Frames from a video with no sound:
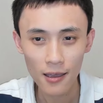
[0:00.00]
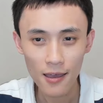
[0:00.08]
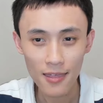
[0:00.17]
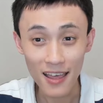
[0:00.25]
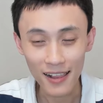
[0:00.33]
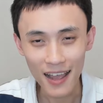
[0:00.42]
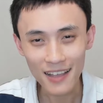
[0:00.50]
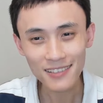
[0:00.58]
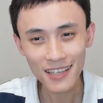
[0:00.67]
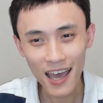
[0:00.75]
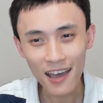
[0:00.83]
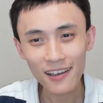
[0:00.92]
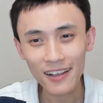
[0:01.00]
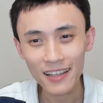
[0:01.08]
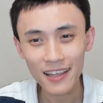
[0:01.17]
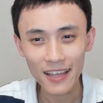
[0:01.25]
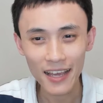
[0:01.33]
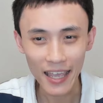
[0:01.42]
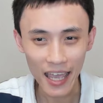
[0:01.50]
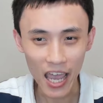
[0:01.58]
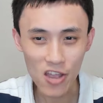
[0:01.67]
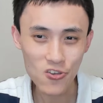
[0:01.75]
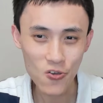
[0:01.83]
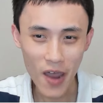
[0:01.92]
Then let's calculate the
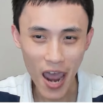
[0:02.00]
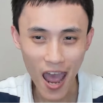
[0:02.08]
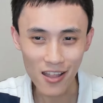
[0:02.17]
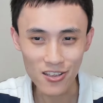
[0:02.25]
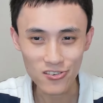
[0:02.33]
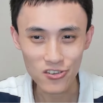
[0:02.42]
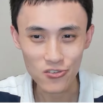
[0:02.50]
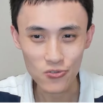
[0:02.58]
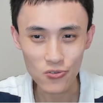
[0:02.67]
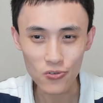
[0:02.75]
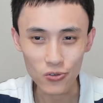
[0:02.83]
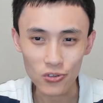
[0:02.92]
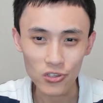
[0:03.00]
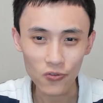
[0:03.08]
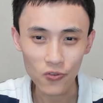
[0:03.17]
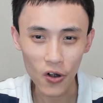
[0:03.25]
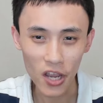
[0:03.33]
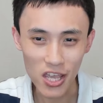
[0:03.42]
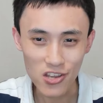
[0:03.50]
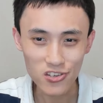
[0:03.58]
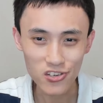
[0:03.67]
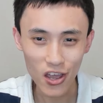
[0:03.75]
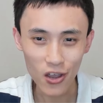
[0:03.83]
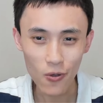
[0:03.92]
annual energy use for
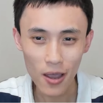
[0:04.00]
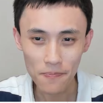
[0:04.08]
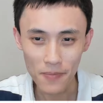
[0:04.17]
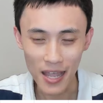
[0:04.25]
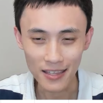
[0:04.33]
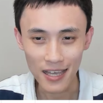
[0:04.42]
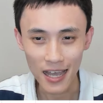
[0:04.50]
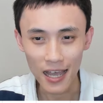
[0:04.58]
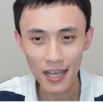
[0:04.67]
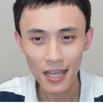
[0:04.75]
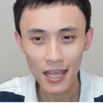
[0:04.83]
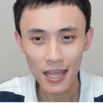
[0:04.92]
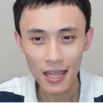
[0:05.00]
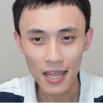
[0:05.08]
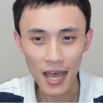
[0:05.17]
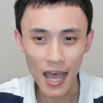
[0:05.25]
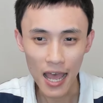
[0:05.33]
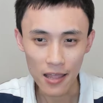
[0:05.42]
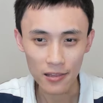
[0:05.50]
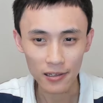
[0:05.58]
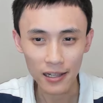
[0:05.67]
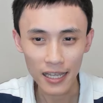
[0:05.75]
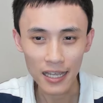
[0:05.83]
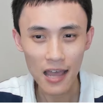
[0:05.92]
each equipment. Then
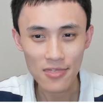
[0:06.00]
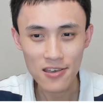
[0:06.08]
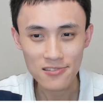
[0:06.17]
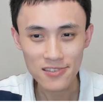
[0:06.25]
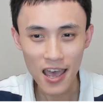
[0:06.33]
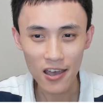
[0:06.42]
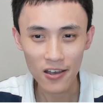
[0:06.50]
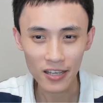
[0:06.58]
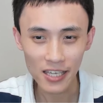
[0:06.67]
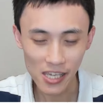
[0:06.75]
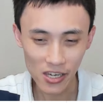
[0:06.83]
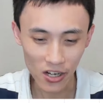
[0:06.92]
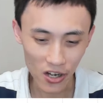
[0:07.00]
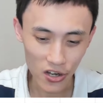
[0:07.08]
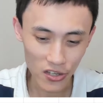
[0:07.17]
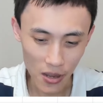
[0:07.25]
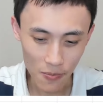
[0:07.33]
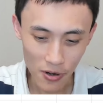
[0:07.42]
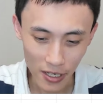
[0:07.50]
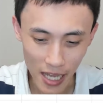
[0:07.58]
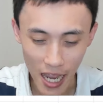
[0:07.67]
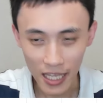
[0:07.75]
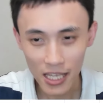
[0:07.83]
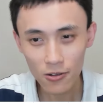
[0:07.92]
click on the cell here, then put
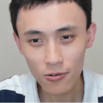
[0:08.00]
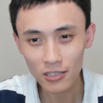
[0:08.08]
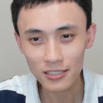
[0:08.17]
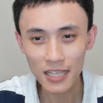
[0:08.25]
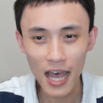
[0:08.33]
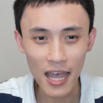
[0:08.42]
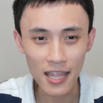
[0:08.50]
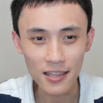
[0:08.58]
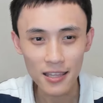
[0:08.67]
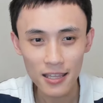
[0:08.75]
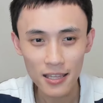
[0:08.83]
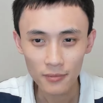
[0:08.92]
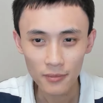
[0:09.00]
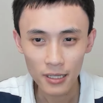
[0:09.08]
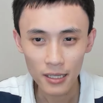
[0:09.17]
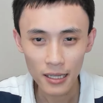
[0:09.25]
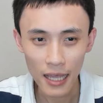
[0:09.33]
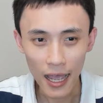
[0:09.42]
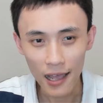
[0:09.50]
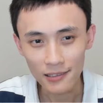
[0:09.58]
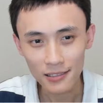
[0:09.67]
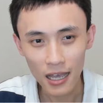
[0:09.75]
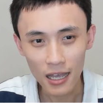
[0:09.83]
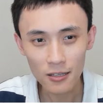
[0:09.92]
an equal sign. Then
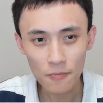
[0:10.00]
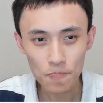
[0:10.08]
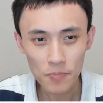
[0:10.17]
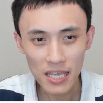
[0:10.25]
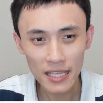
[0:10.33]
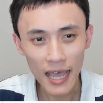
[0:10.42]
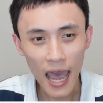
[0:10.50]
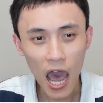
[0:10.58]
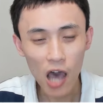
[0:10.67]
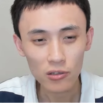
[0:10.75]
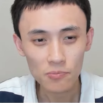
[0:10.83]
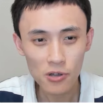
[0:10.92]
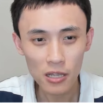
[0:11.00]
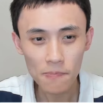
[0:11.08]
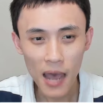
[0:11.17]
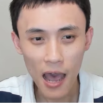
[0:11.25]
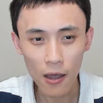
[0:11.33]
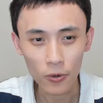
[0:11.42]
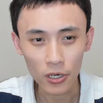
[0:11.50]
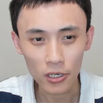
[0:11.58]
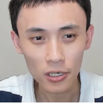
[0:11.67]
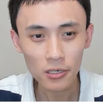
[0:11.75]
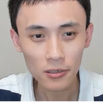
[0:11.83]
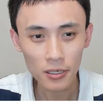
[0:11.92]
it's going to be the output
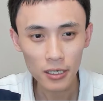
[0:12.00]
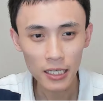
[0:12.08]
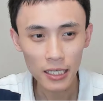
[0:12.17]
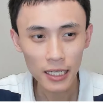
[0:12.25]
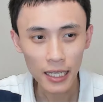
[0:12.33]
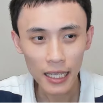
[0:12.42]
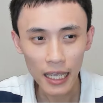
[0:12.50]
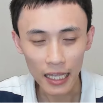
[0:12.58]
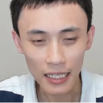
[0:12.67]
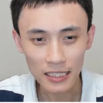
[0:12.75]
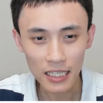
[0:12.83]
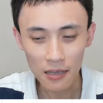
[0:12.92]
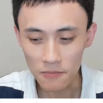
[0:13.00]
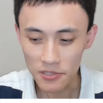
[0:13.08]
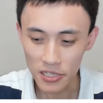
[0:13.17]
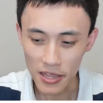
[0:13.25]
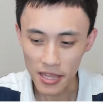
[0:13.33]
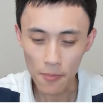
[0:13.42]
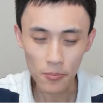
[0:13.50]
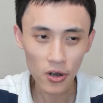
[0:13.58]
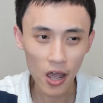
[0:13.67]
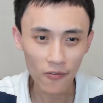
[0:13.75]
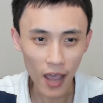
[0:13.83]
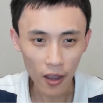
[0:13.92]
power and times the number
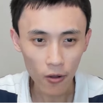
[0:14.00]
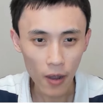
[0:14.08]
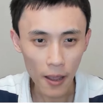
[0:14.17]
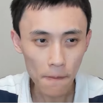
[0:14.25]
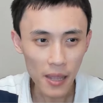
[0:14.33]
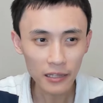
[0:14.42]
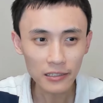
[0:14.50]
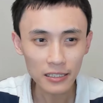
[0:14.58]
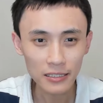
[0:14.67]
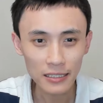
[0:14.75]
of equipment.